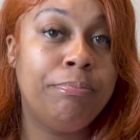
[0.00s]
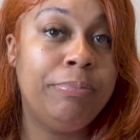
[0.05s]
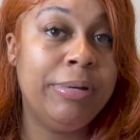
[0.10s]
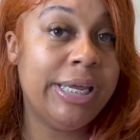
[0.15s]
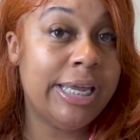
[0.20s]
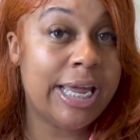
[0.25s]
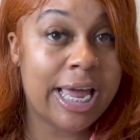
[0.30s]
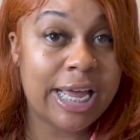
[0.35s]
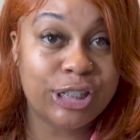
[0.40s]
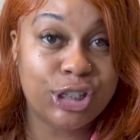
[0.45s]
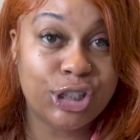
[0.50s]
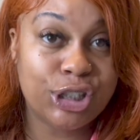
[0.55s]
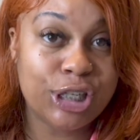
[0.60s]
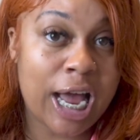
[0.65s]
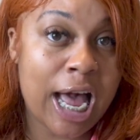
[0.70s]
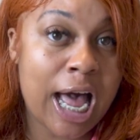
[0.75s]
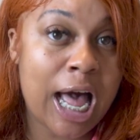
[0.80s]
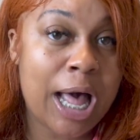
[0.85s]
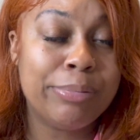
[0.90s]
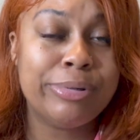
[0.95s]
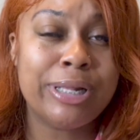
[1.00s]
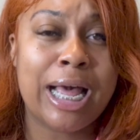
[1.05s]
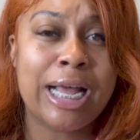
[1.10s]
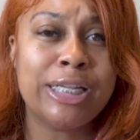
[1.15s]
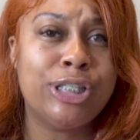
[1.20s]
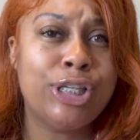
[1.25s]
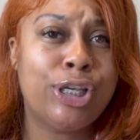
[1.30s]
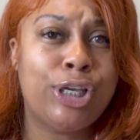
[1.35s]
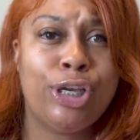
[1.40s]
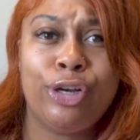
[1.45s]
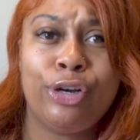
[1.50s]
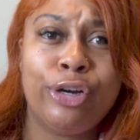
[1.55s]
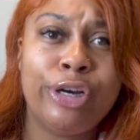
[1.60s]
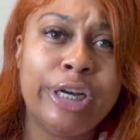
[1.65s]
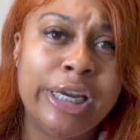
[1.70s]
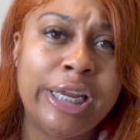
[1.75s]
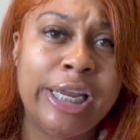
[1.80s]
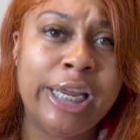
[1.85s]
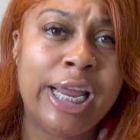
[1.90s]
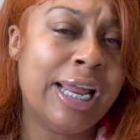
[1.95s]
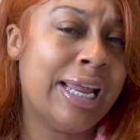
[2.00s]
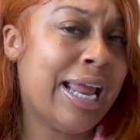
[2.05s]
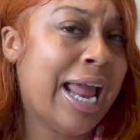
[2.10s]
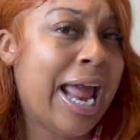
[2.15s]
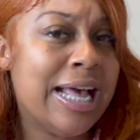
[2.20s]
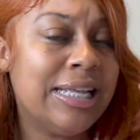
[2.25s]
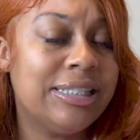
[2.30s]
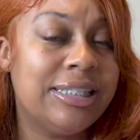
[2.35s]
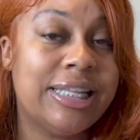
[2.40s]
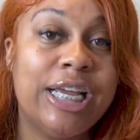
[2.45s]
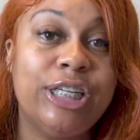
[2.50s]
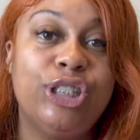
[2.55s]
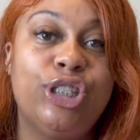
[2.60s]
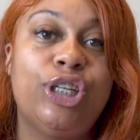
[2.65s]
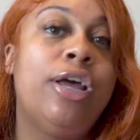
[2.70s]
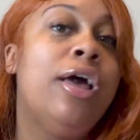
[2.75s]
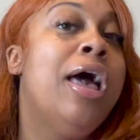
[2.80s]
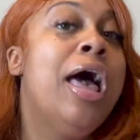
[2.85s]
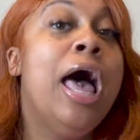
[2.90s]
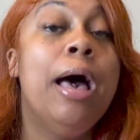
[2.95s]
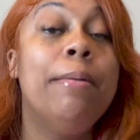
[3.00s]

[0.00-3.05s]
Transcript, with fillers: BS jobs like security and gas station.